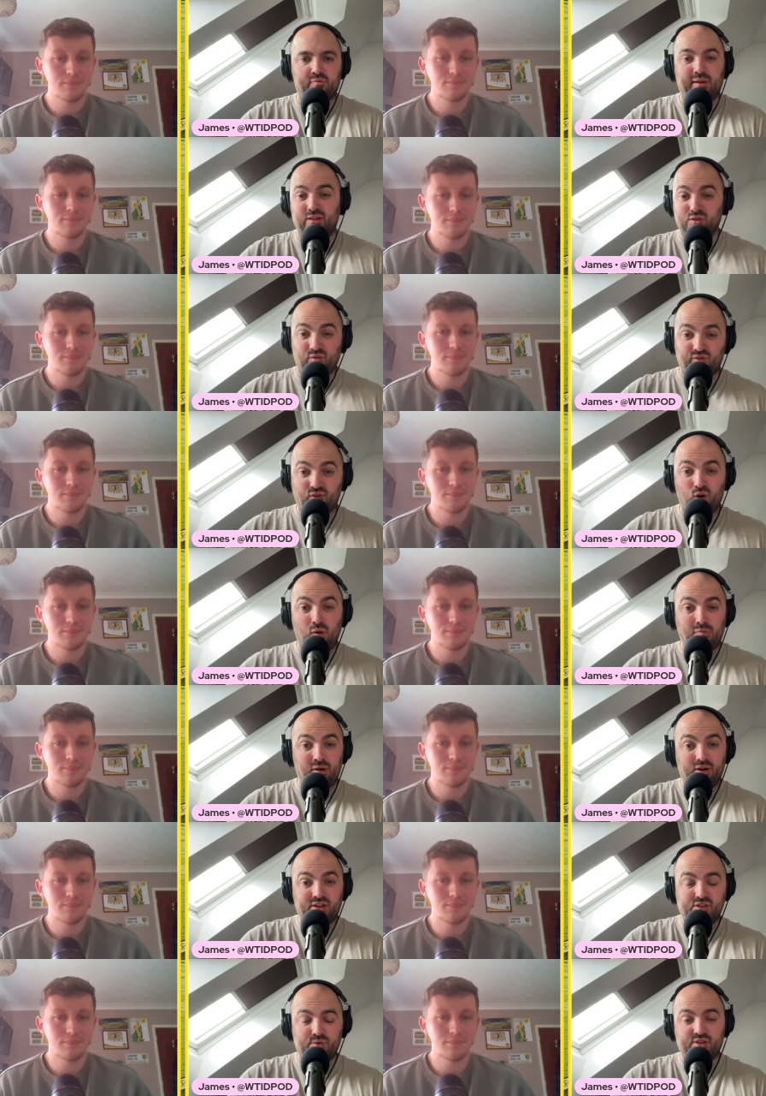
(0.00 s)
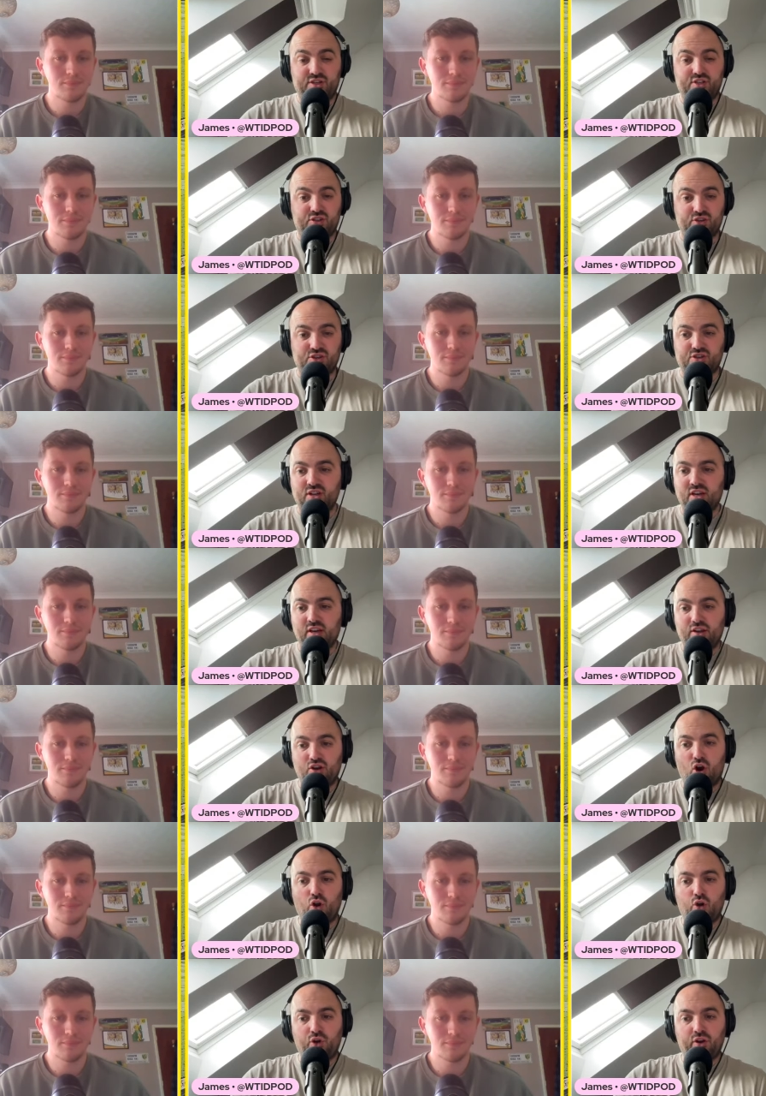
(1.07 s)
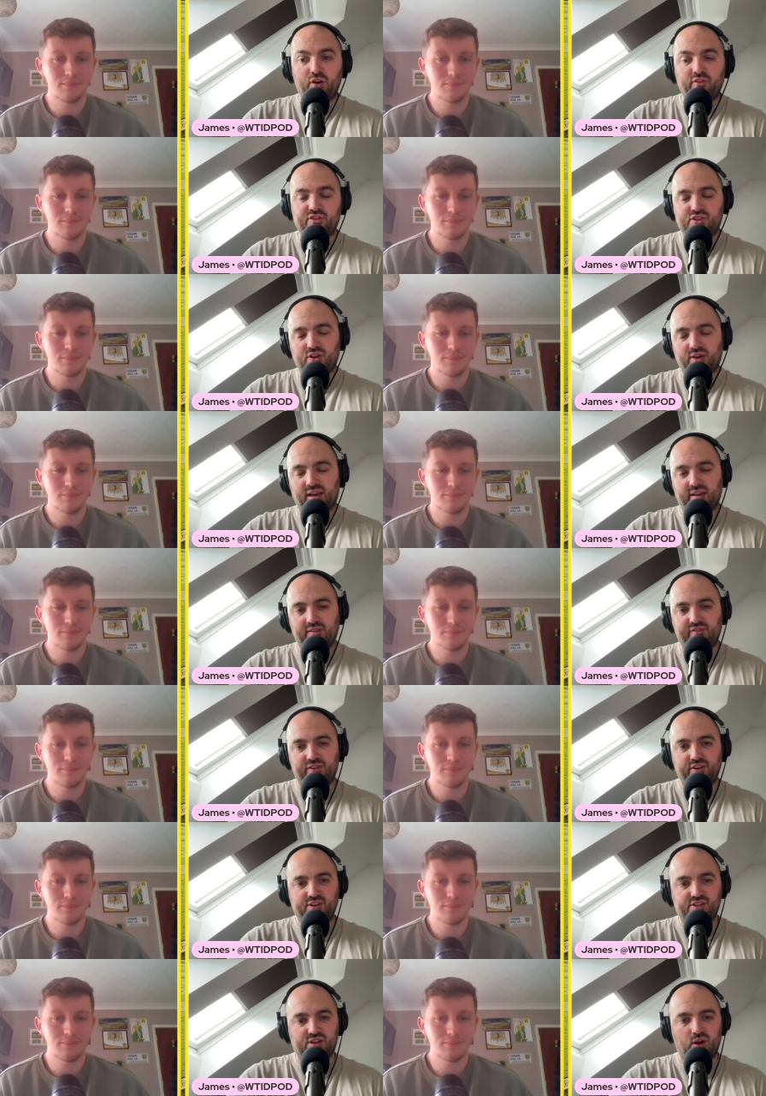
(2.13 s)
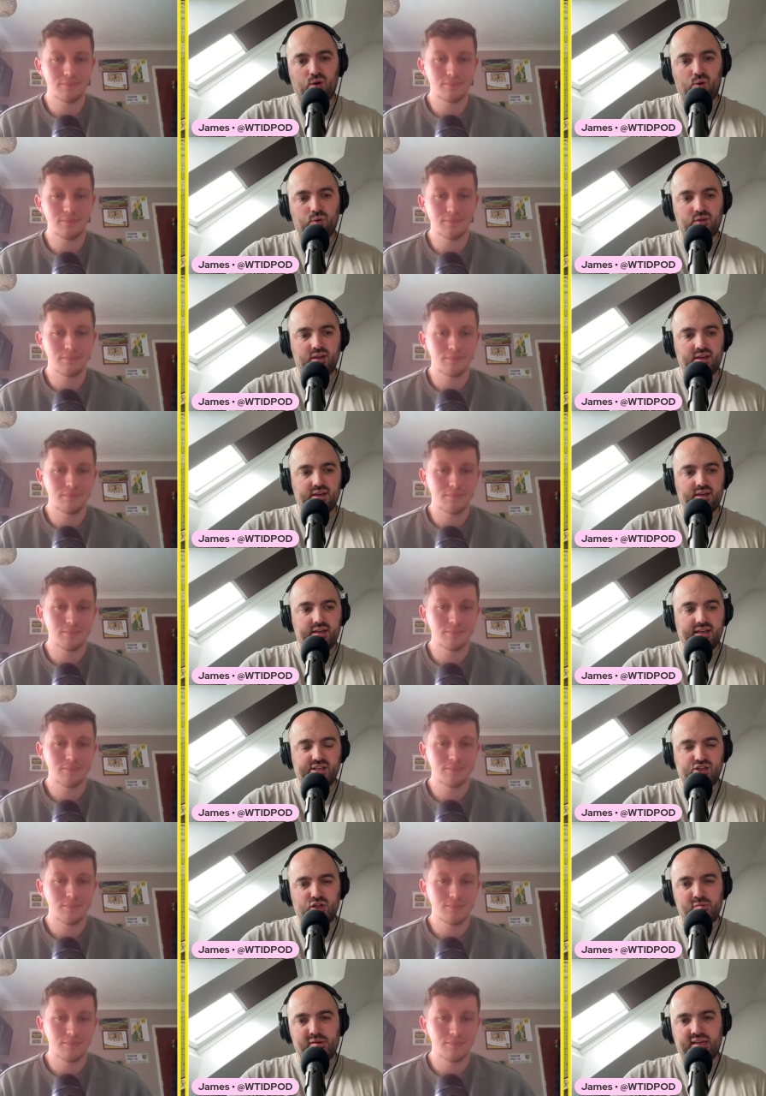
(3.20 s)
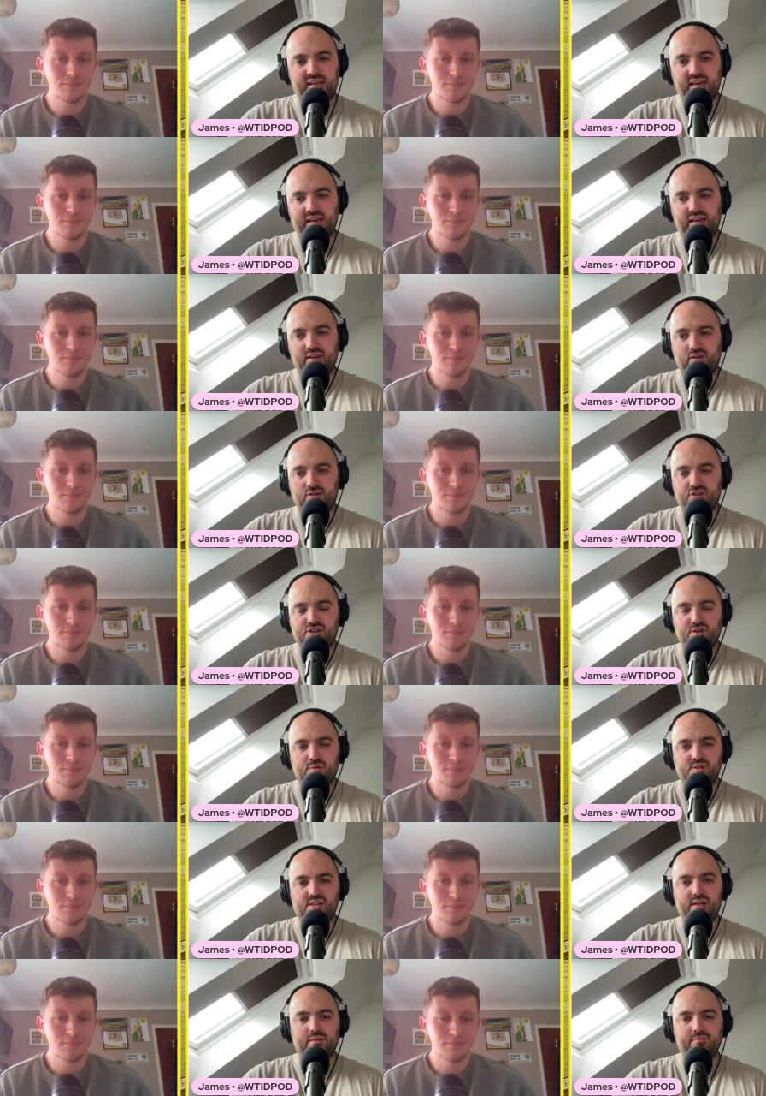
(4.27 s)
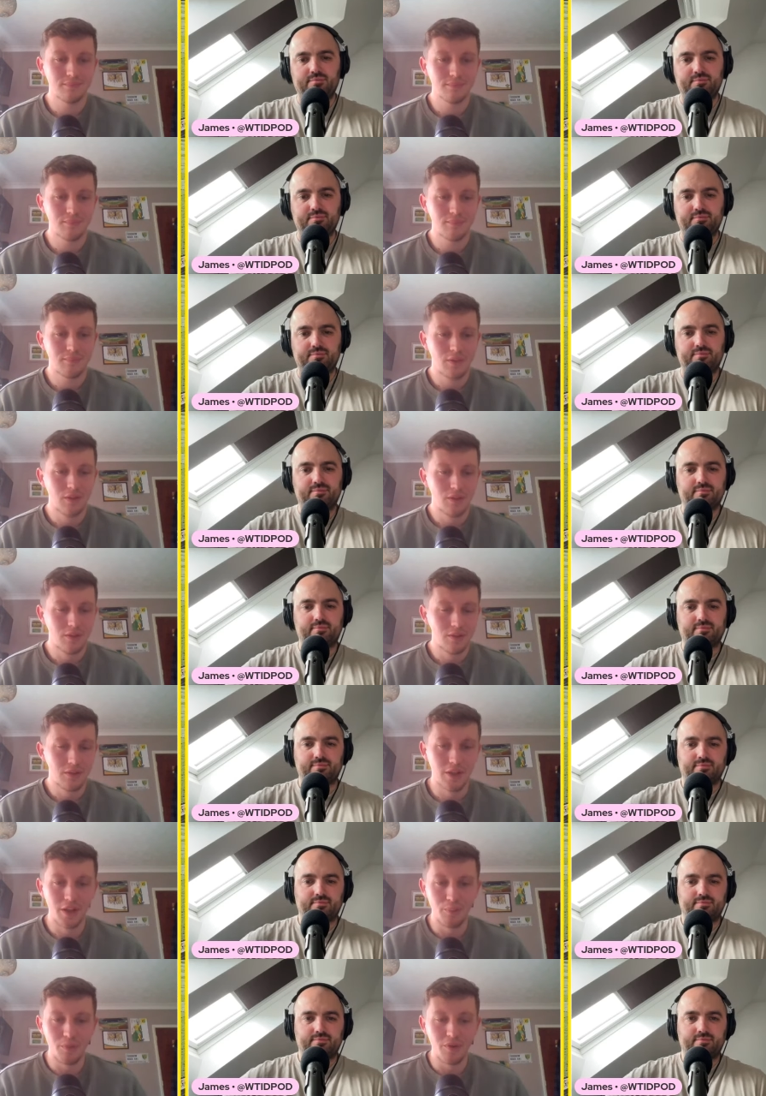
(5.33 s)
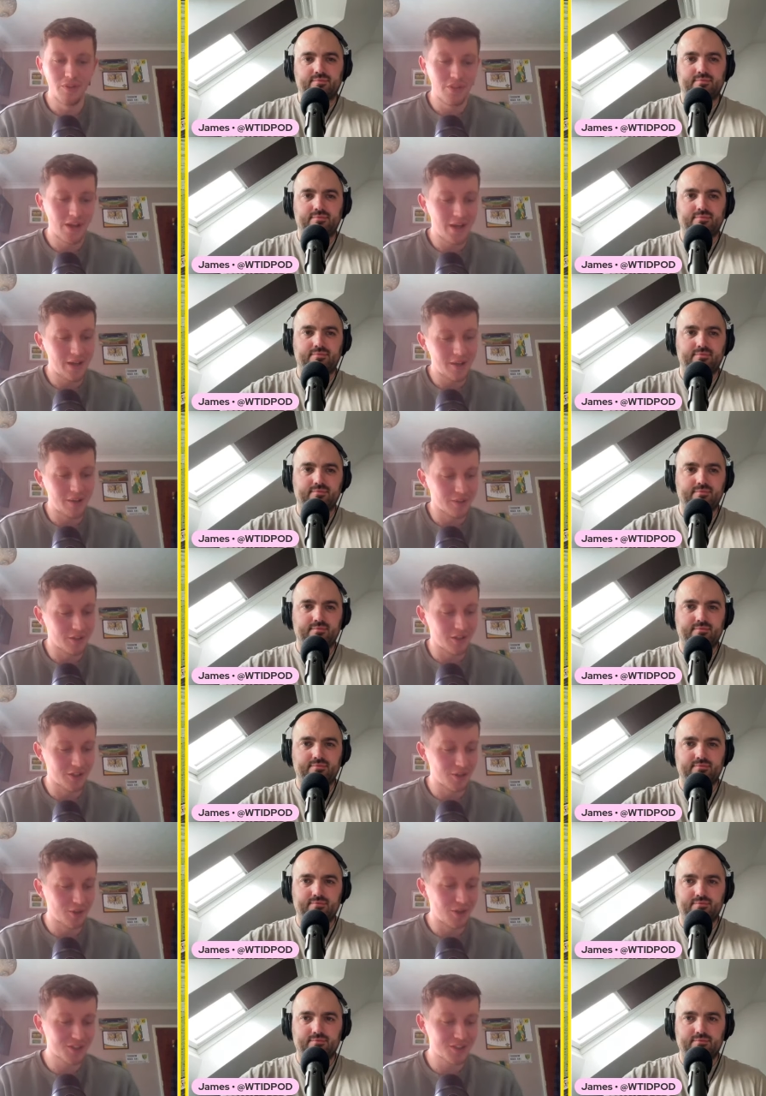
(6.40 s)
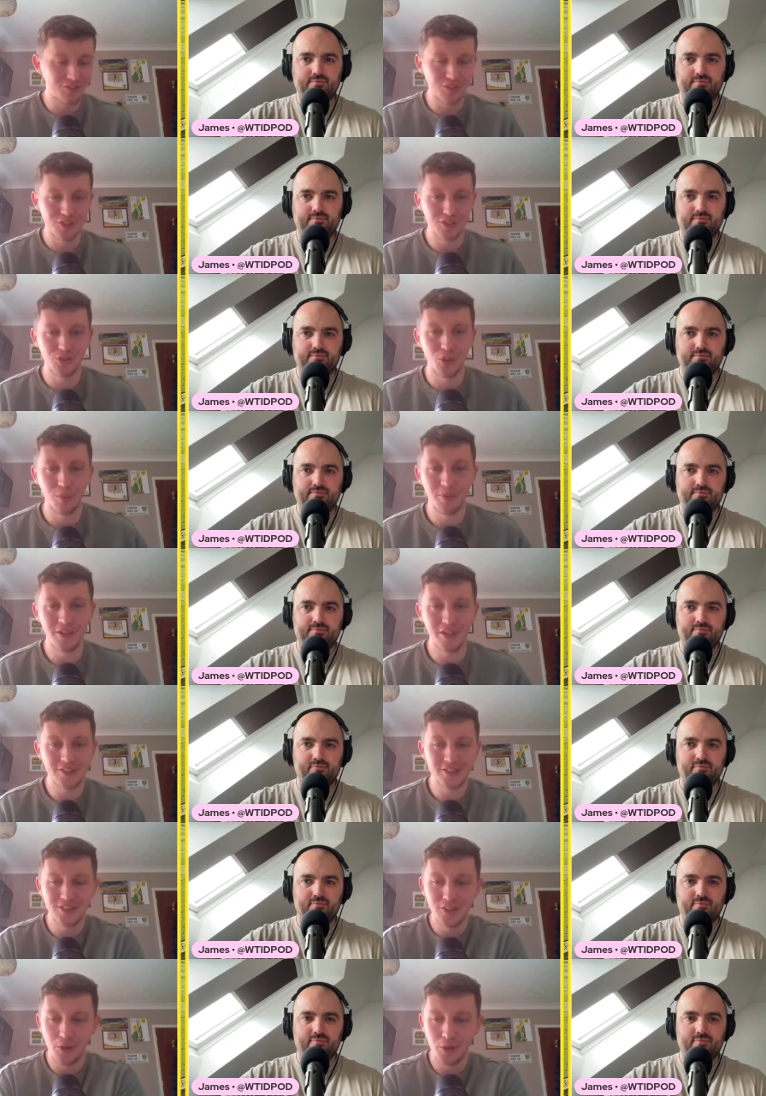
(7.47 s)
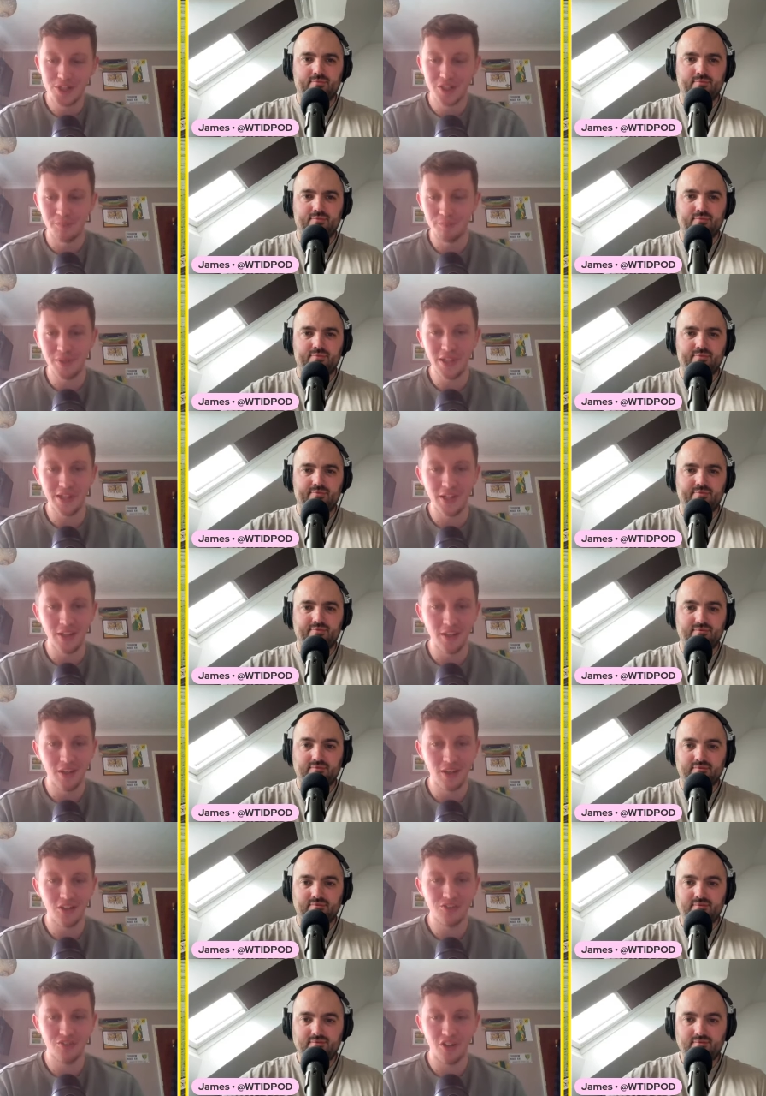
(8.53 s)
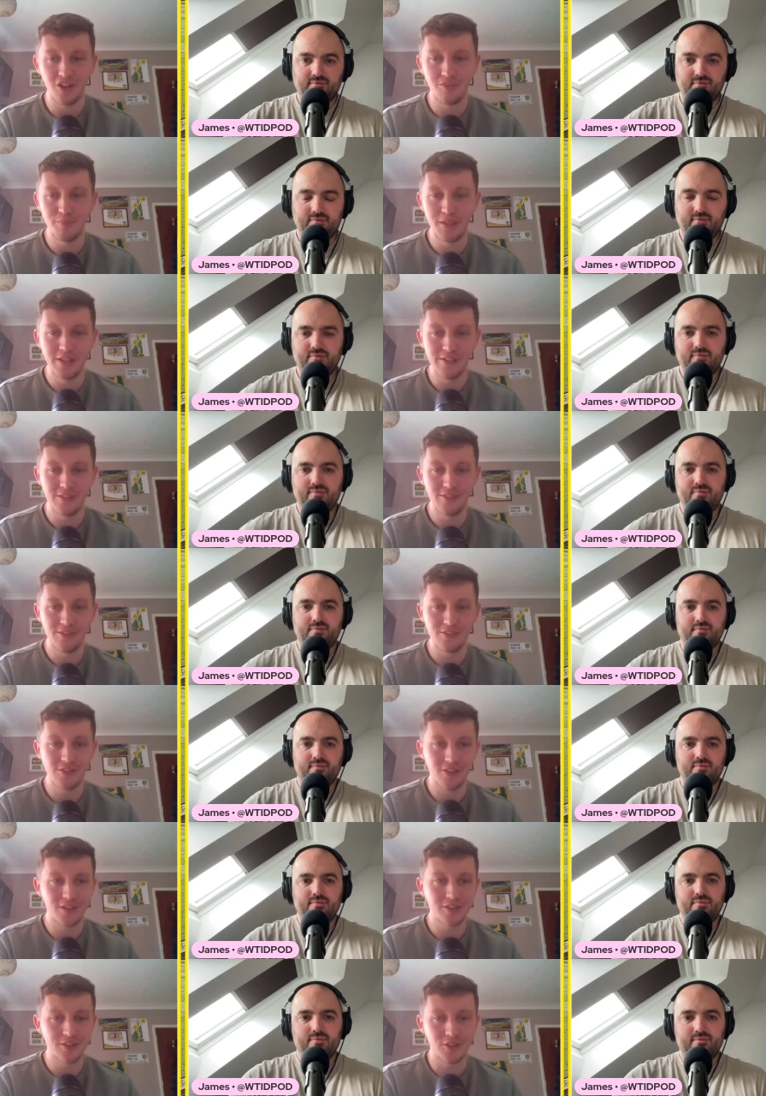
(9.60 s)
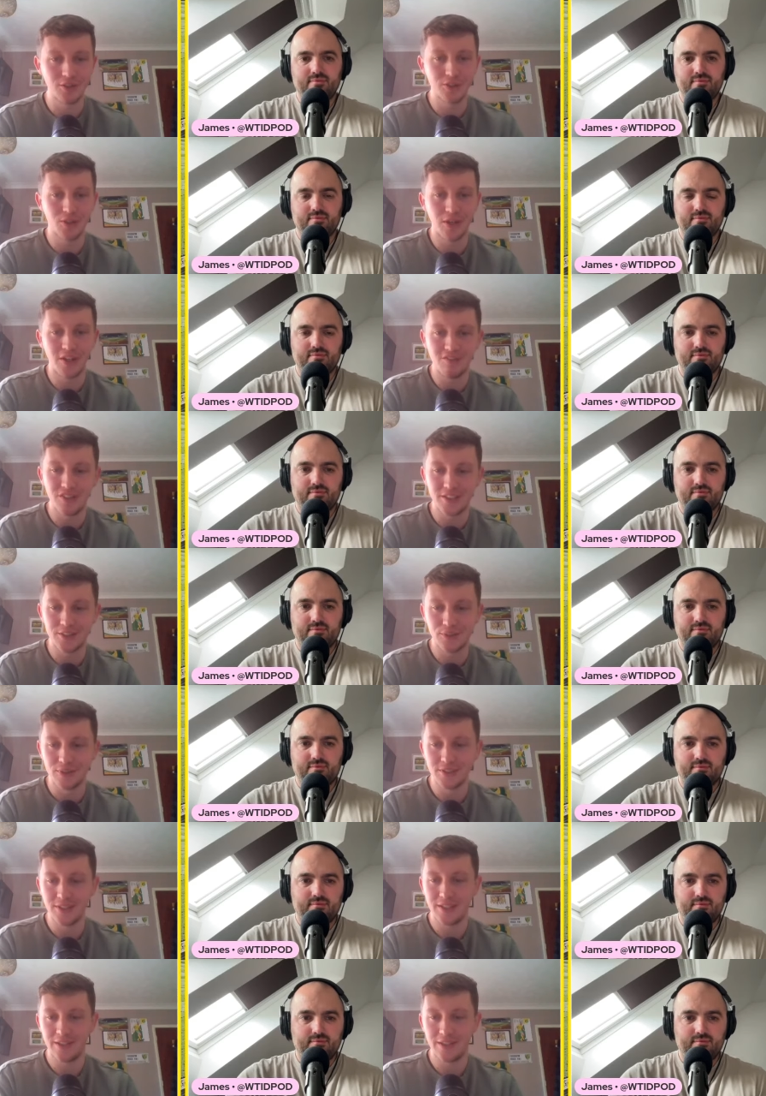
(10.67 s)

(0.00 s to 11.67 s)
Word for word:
Speaker 1: picked up 4 points, which is just not good enough. So yeah, the first goal is going to be key on Tuesday.
Speaker 2: Yeah, and with that, I'm going to ask you for a score prediction. Norwich unbeaten in the last 5 meetings, 2 straight victories at